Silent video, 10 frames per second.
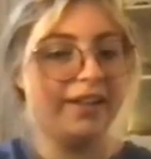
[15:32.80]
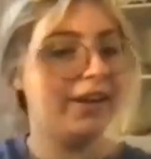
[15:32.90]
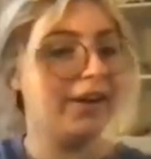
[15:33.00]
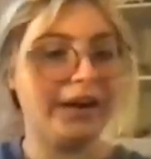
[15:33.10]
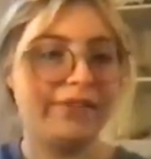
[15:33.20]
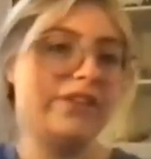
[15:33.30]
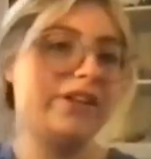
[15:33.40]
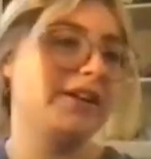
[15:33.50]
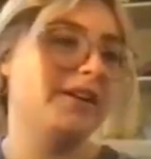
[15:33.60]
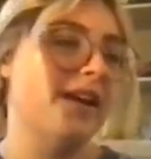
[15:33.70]
no, I have
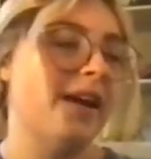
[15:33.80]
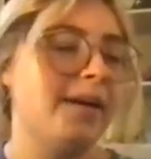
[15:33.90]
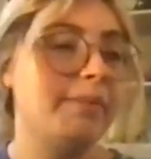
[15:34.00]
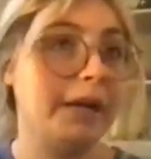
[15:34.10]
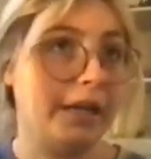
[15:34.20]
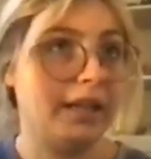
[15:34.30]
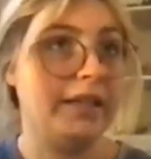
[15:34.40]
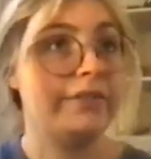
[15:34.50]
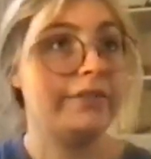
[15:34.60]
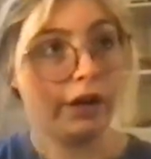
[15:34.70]
not. But
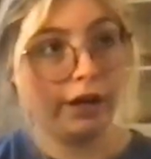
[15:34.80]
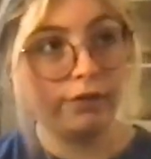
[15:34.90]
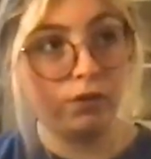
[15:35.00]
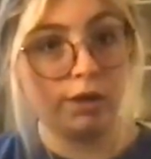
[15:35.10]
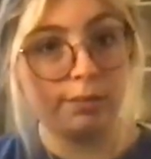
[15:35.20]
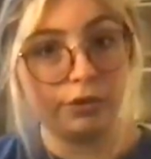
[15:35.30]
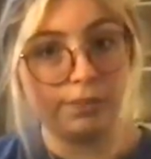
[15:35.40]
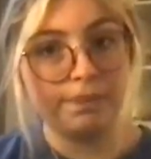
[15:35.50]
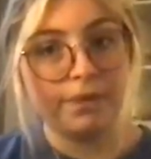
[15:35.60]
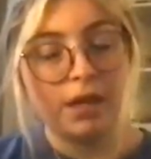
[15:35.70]
it's very
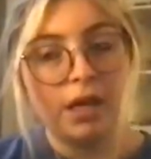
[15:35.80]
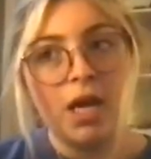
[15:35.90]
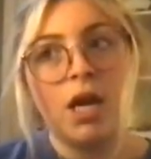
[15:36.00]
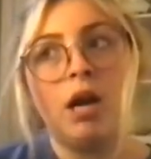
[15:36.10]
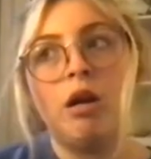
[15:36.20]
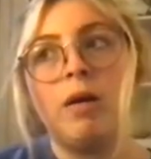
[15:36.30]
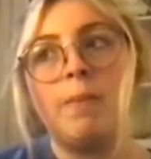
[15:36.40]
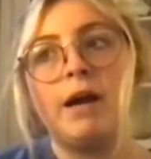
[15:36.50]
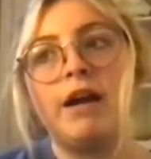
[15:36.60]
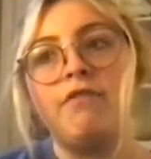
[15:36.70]
affordable.
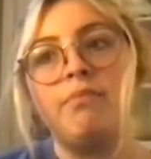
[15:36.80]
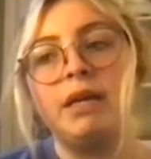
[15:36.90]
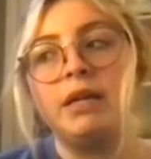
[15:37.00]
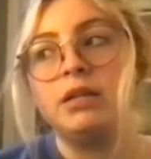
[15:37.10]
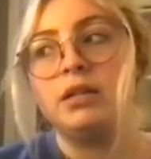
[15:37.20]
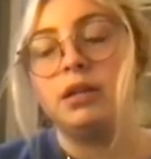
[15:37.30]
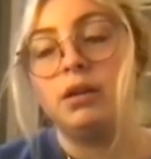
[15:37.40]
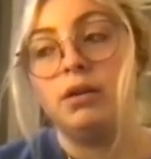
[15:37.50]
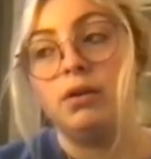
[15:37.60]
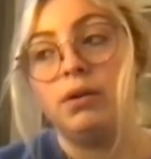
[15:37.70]
I've been
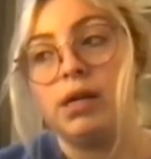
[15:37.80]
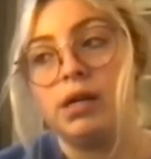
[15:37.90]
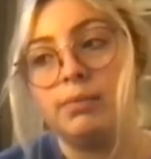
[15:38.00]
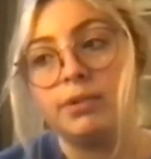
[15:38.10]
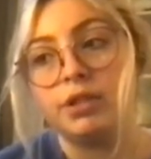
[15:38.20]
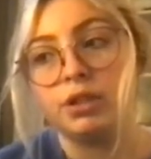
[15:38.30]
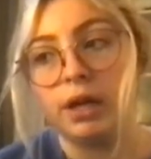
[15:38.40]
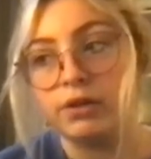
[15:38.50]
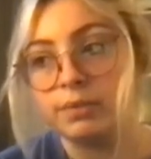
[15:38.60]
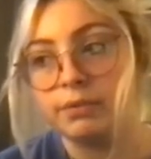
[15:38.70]
to
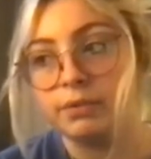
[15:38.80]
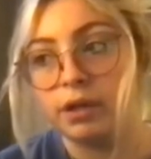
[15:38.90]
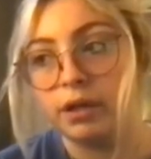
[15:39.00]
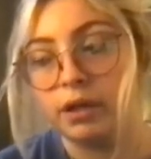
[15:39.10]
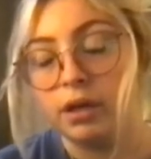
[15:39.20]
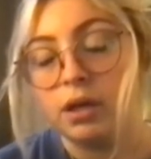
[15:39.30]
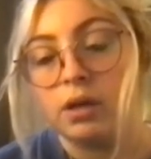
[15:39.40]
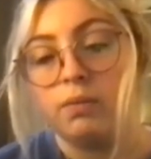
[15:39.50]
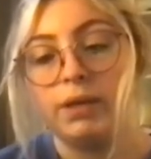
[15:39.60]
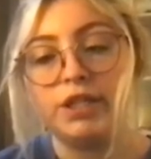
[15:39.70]
Strasbourg,
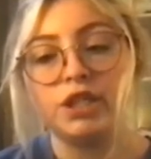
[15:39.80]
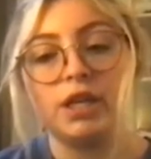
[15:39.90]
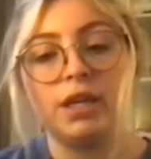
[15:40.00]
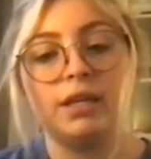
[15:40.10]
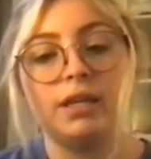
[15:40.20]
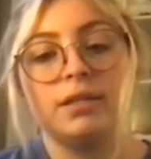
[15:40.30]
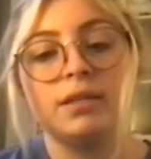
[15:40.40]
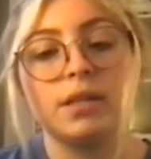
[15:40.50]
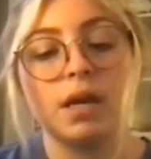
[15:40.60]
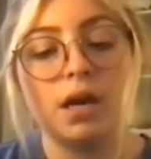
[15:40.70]
which
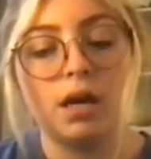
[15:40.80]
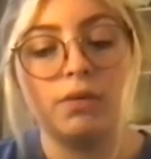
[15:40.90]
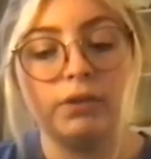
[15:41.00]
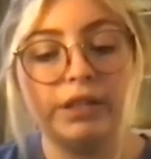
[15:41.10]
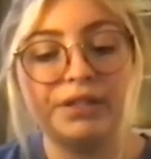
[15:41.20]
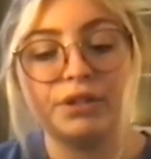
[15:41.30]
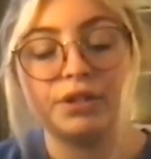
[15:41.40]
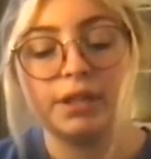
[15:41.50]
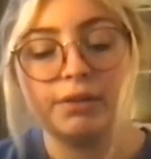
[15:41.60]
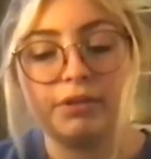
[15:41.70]
is a really
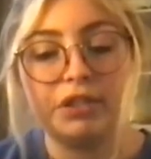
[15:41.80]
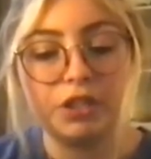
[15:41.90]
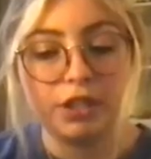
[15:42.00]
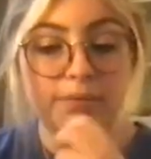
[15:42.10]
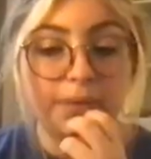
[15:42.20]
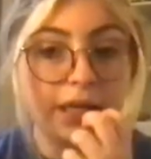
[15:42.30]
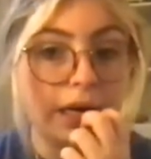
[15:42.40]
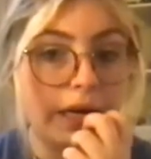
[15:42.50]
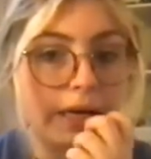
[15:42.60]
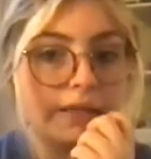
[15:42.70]
interesting region
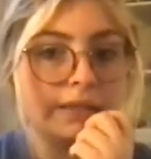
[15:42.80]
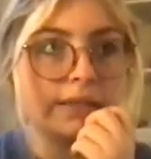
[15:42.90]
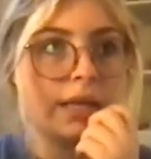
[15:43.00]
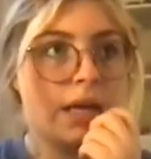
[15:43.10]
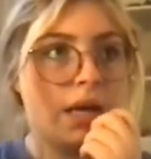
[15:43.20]
because